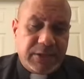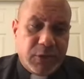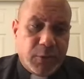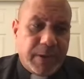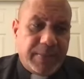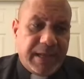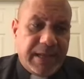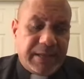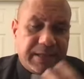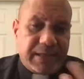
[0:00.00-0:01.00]
knowing
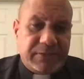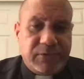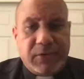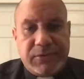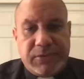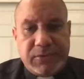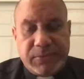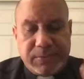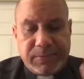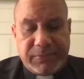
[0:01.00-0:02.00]
that, like I told
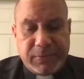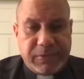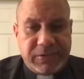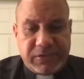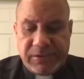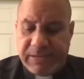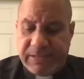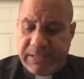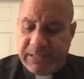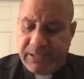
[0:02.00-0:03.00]
you before we started
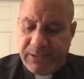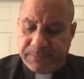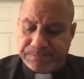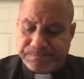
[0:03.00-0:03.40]
the